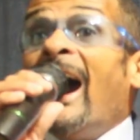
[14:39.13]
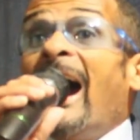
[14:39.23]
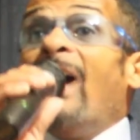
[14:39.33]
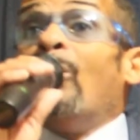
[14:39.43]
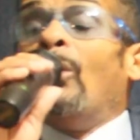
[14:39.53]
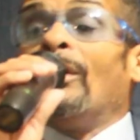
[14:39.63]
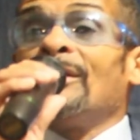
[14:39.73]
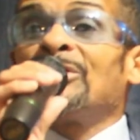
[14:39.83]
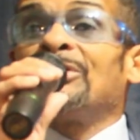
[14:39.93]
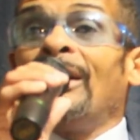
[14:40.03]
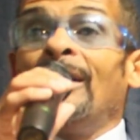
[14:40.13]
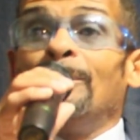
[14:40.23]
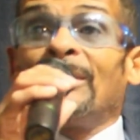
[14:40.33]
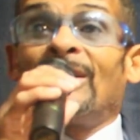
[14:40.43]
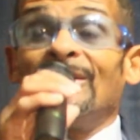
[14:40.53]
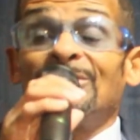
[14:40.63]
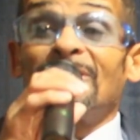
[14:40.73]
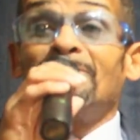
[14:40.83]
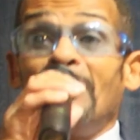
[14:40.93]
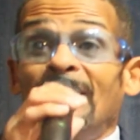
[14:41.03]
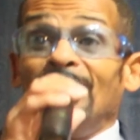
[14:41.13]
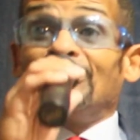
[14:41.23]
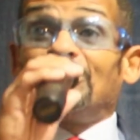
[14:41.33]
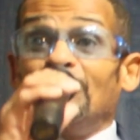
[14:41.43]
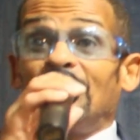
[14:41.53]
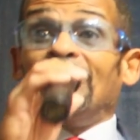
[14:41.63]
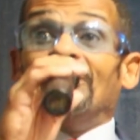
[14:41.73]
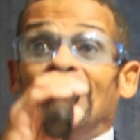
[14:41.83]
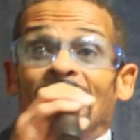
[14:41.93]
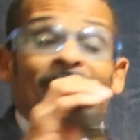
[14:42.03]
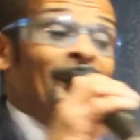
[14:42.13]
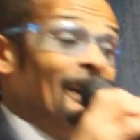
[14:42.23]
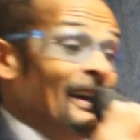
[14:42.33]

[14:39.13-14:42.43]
I want to stay because this money is too good.